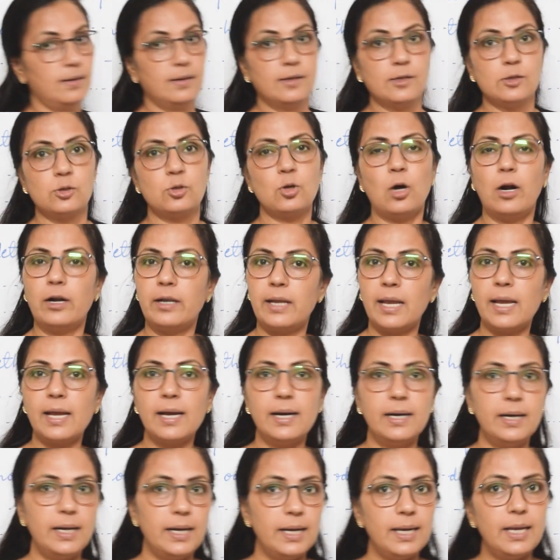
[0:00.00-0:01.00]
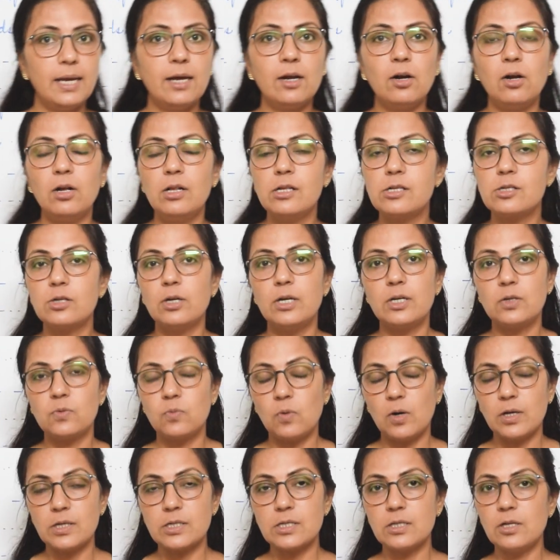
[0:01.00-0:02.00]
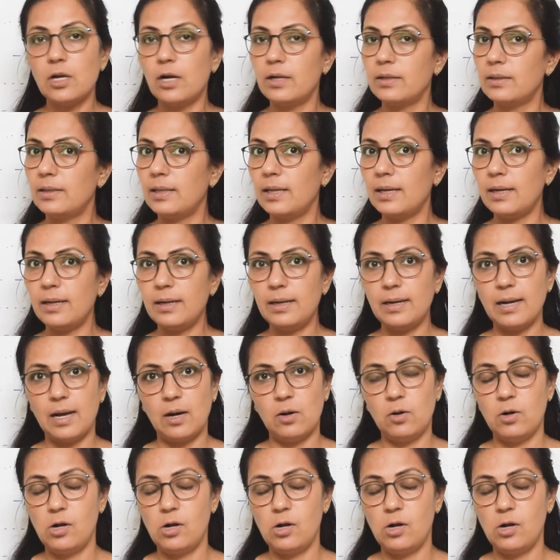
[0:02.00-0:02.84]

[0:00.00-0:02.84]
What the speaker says: Sorting earlier also it was not there, now